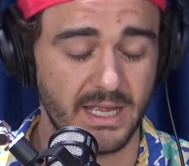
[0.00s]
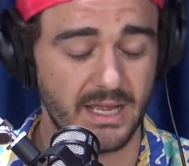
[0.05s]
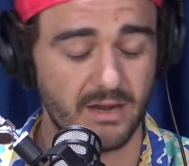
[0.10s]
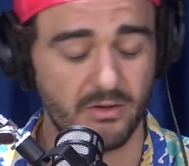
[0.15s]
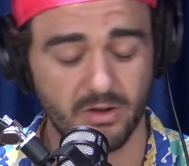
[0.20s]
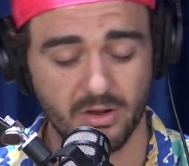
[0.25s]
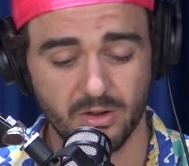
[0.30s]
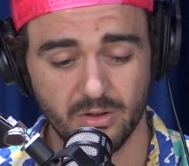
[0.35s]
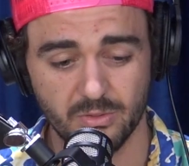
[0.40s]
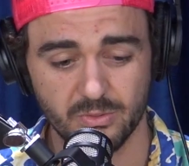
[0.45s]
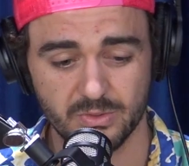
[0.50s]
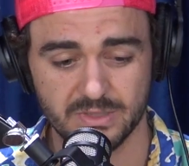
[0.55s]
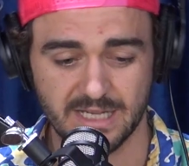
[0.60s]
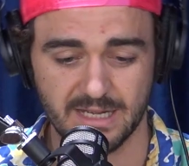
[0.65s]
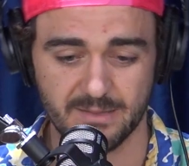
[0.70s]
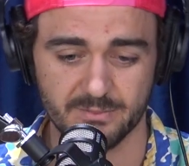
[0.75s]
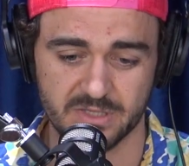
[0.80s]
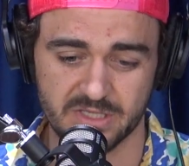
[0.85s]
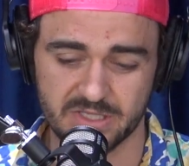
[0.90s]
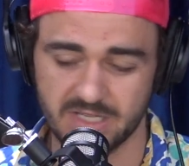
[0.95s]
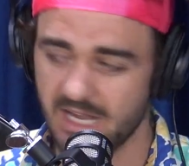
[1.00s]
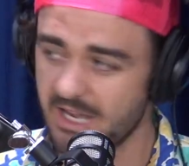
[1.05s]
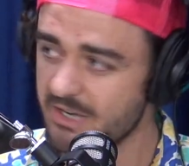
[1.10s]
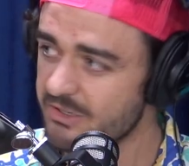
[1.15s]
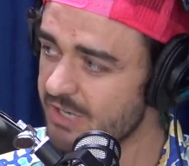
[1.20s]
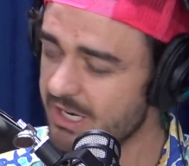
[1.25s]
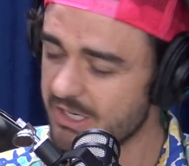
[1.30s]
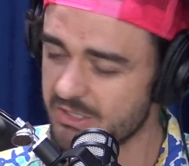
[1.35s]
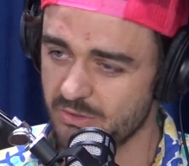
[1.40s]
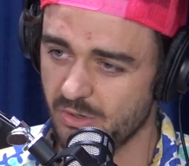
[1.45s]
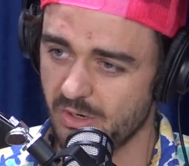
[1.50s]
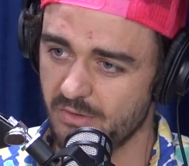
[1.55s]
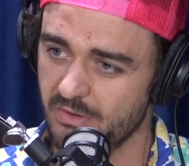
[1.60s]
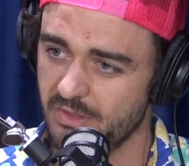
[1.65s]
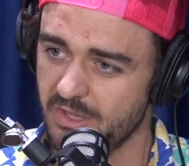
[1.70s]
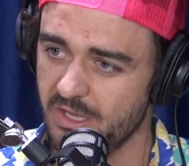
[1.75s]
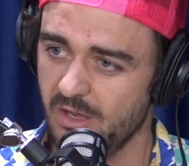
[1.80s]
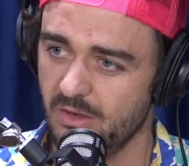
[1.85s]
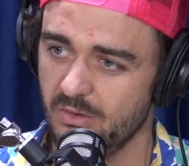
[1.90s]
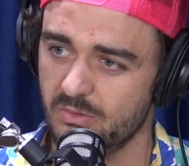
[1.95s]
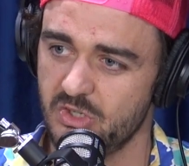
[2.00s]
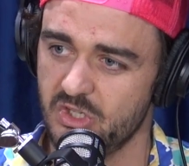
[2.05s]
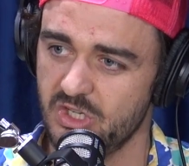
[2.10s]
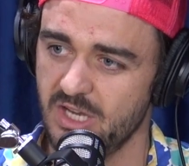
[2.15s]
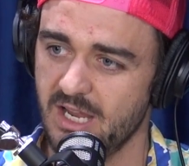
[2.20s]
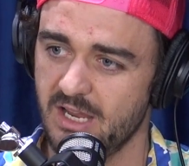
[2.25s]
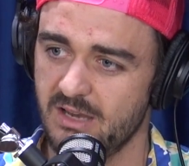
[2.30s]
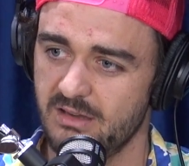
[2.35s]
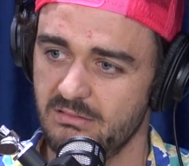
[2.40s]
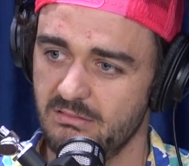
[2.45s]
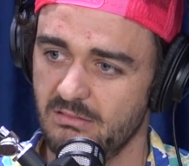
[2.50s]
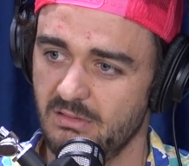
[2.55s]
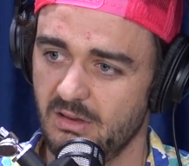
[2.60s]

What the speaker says: our old Star Trek driver at the old shed.